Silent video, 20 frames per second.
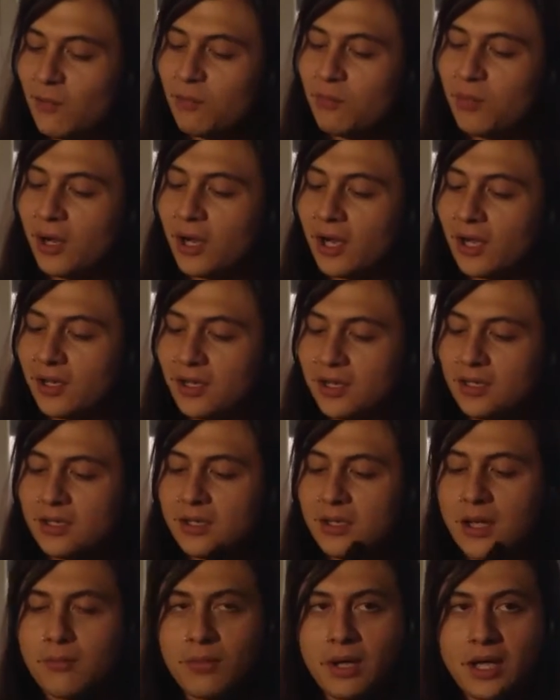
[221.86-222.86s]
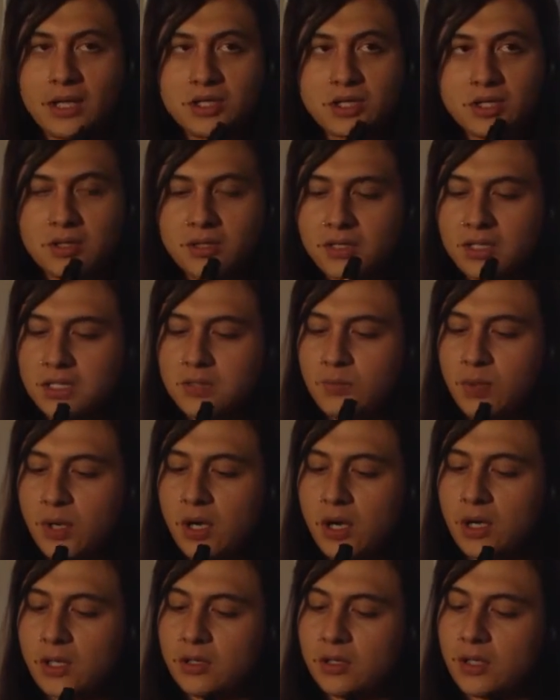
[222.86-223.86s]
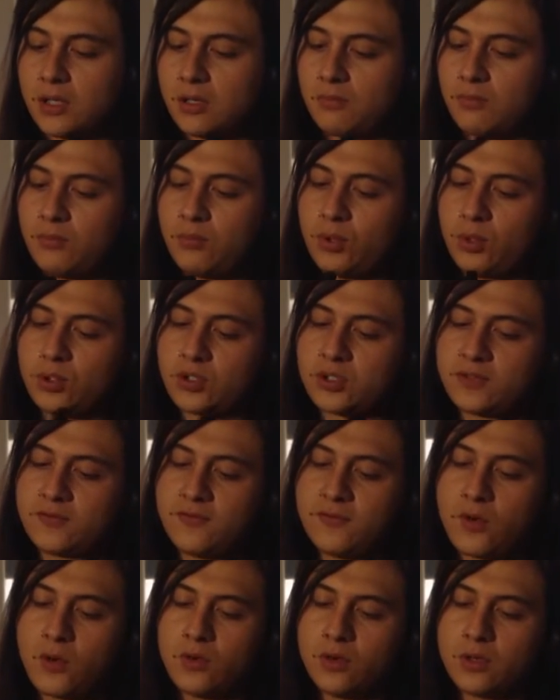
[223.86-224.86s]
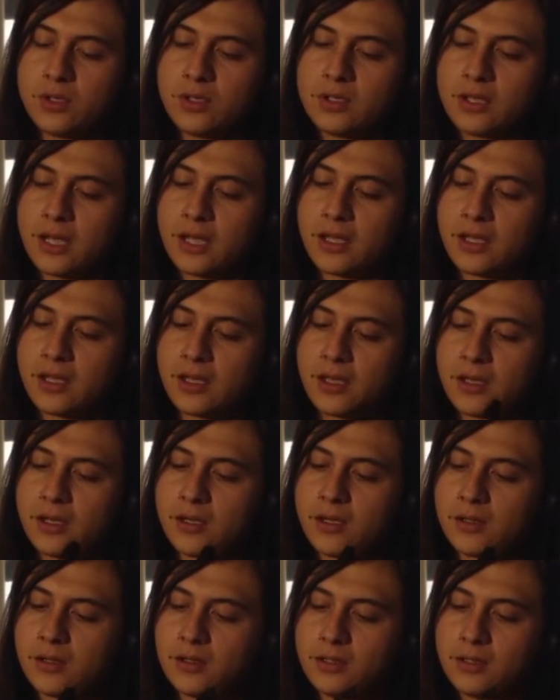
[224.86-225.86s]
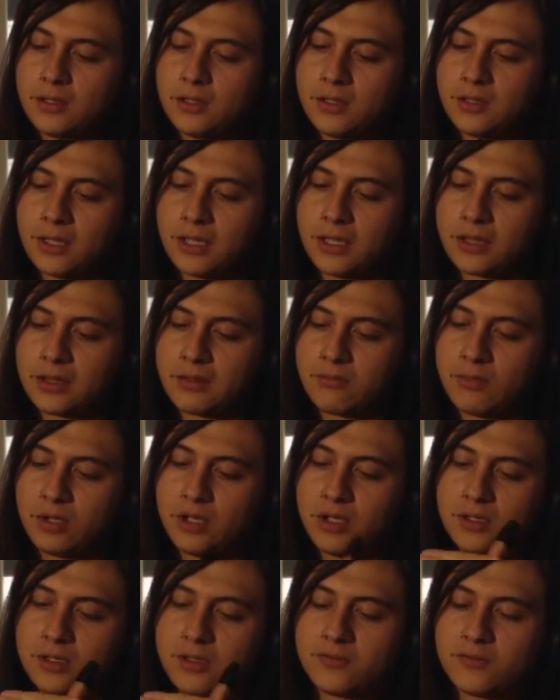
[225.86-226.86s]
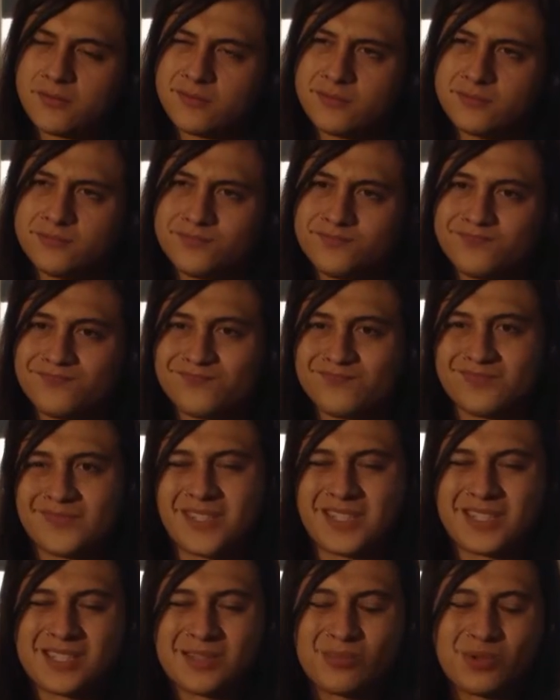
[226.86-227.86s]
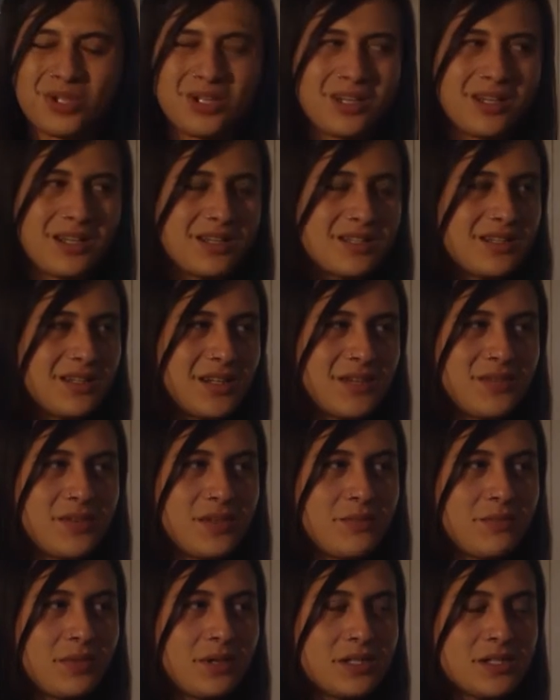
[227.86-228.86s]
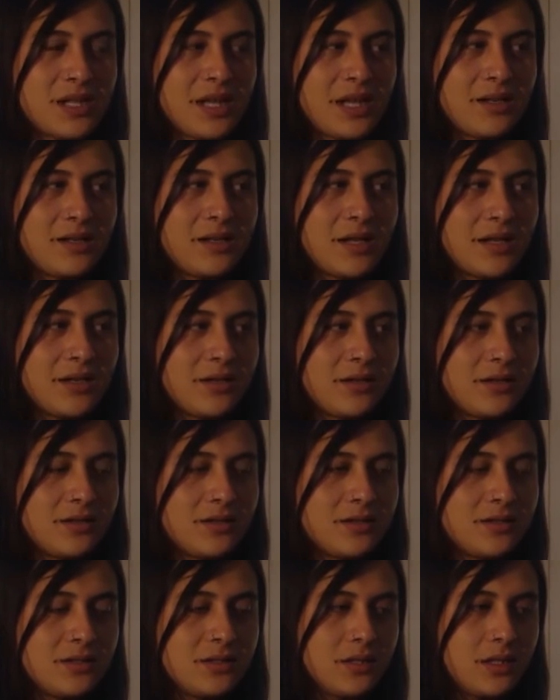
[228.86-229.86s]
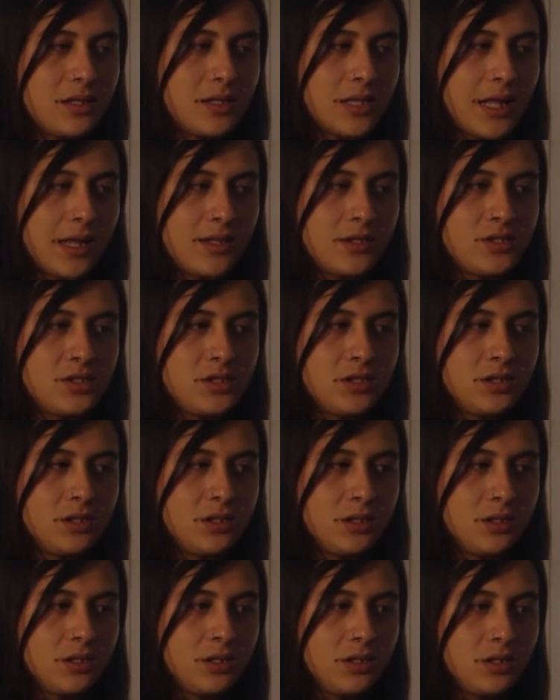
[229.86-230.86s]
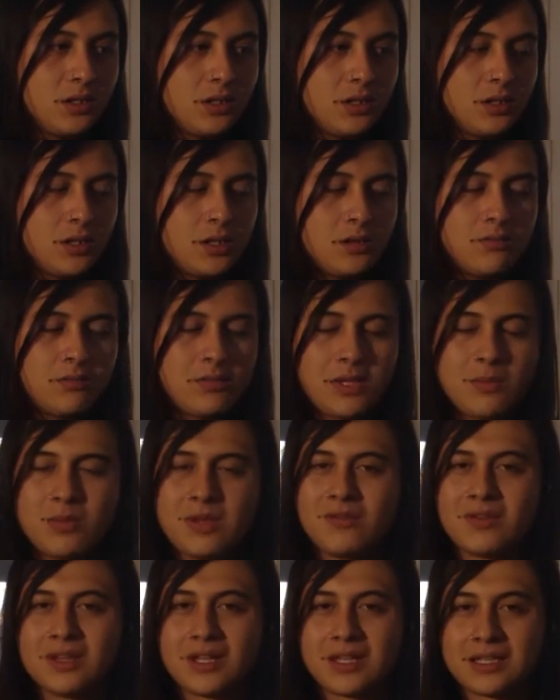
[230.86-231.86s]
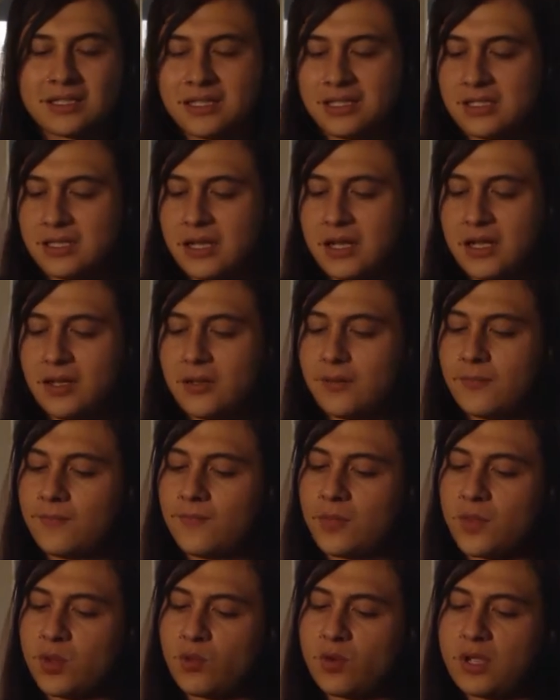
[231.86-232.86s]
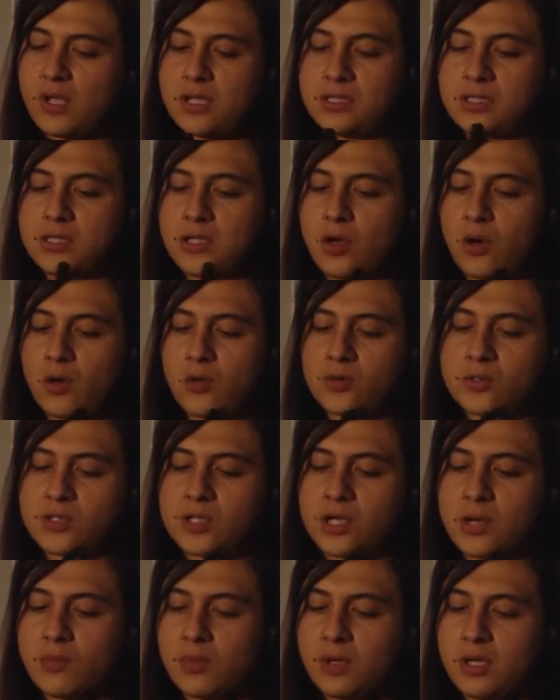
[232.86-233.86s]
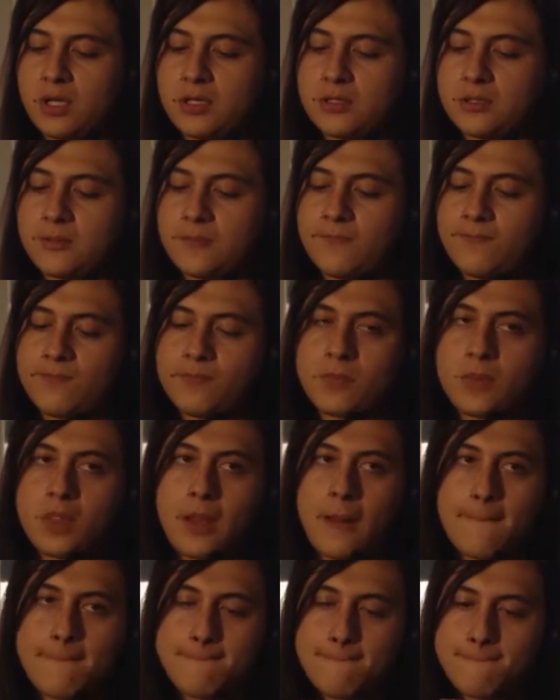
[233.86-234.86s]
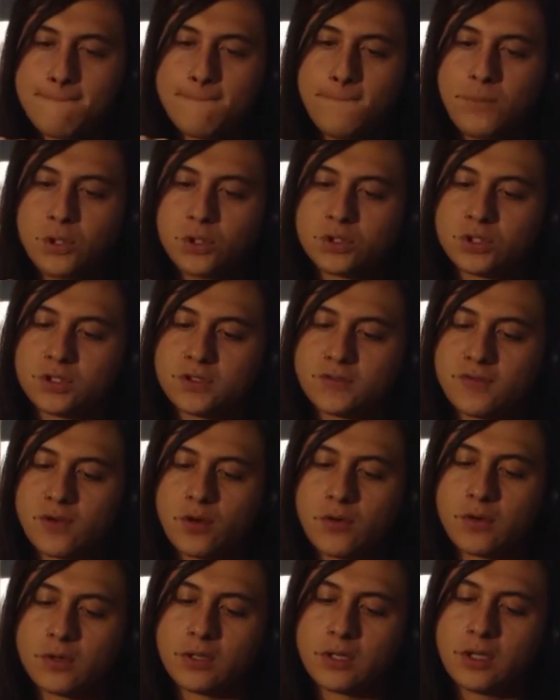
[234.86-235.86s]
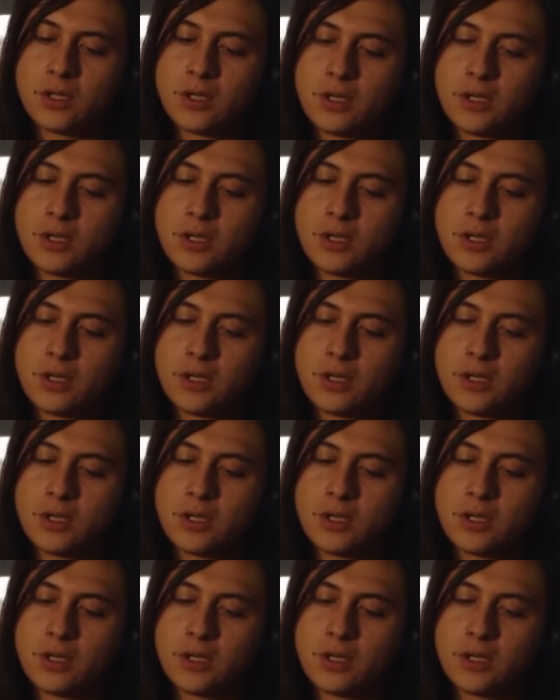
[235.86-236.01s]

But imagine this part can push forward like the middle of a spring. That's not even the best analogy. Maybe even like a snake, the way it curls up and pushes forward.